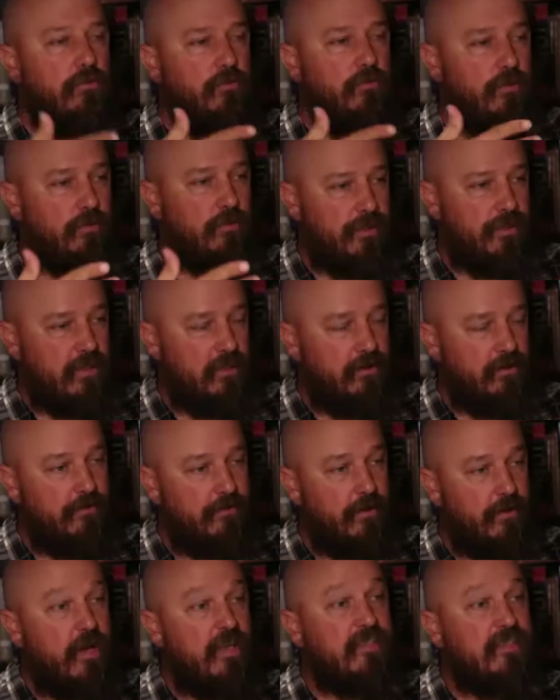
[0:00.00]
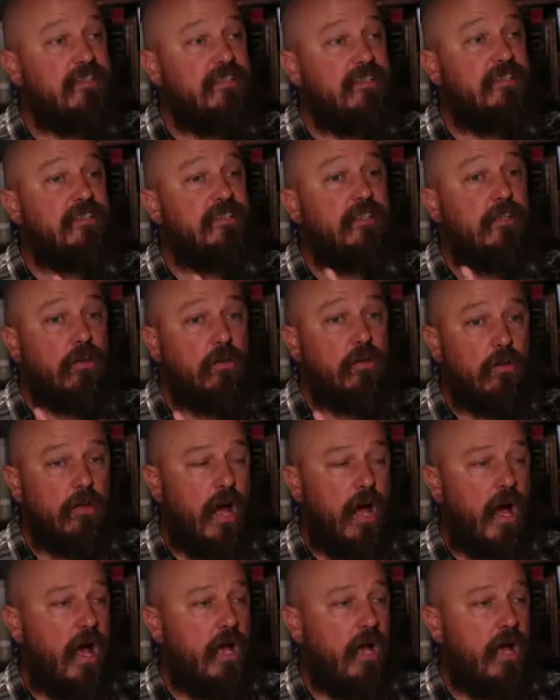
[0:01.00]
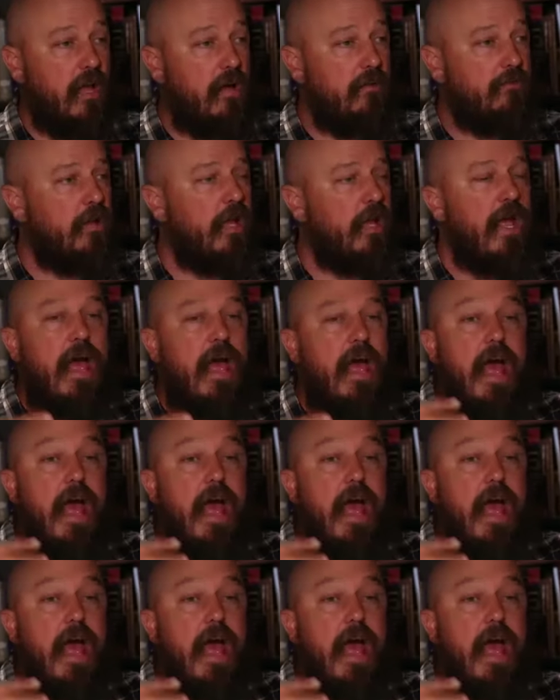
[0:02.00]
use critical thinking at a very skilled, high level